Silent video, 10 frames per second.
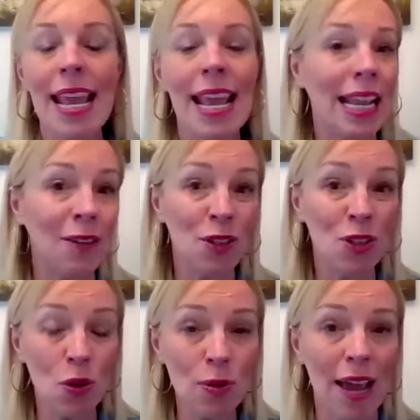And if you
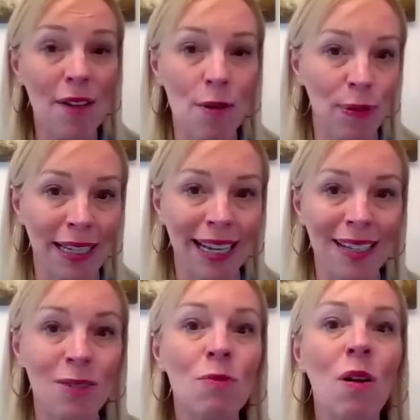don't have a
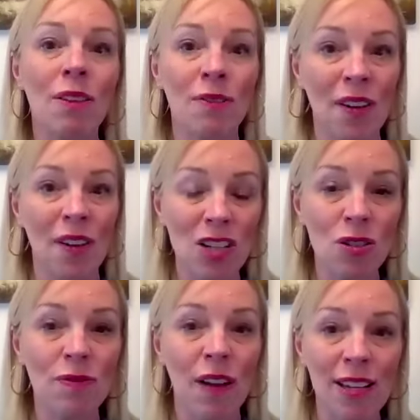plan, well, a
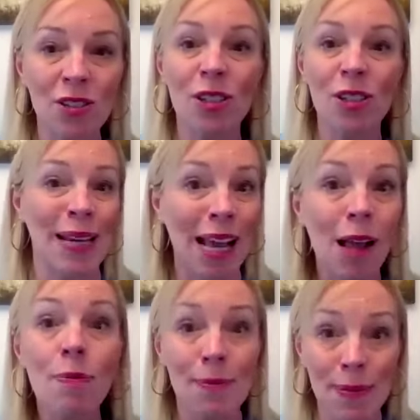financial advisor could be
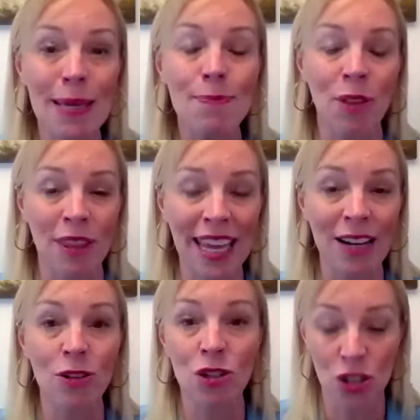helping people
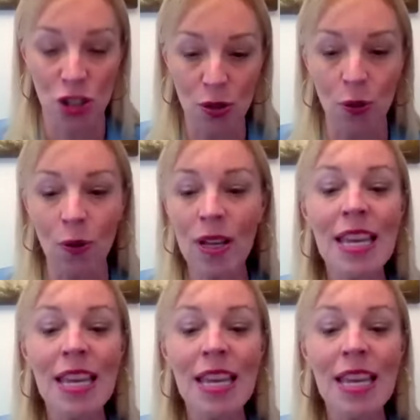there too,